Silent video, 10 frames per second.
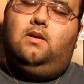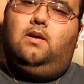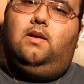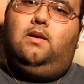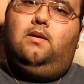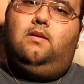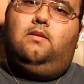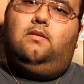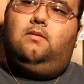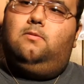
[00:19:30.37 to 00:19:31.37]

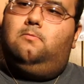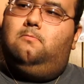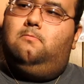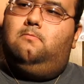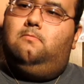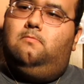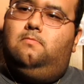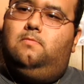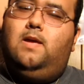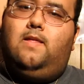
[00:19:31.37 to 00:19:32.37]
And
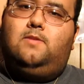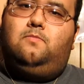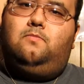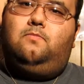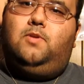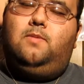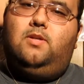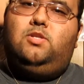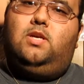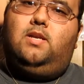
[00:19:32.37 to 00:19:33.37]
yeah, that's pretty
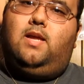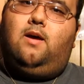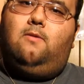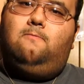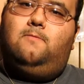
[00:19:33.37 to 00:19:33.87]
much it now.